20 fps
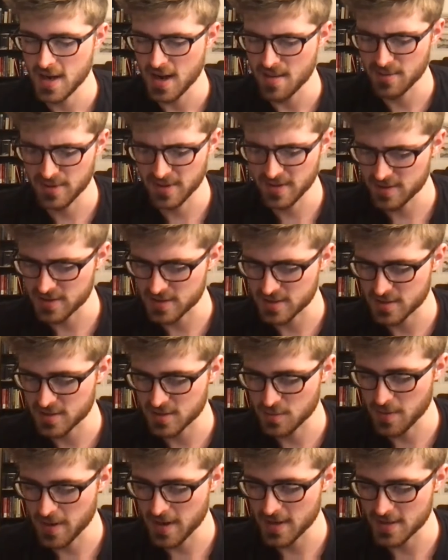I believe her
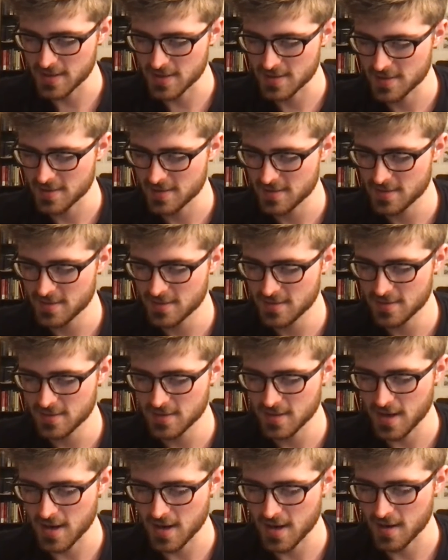tweet is
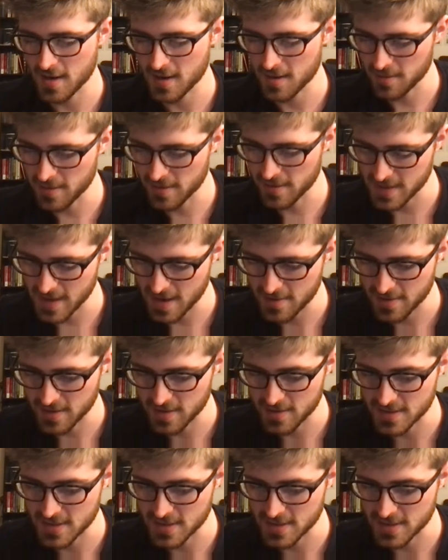I wrote it down here.